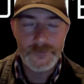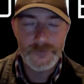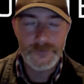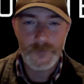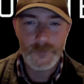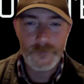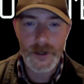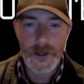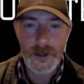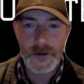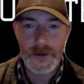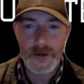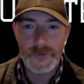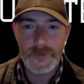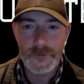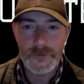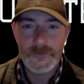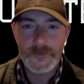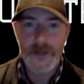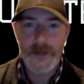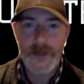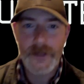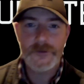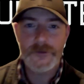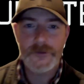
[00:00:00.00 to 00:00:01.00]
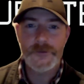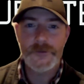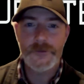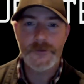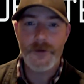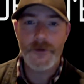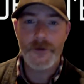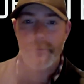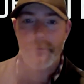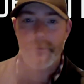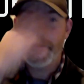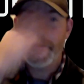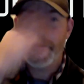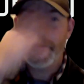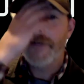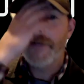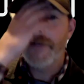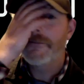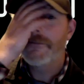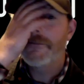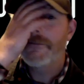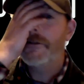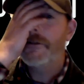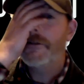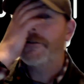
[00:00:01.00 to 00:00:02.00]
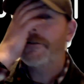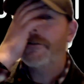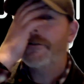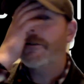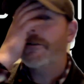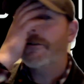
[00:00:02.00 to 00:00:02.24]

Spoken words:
Wow, that just felt great. Oh,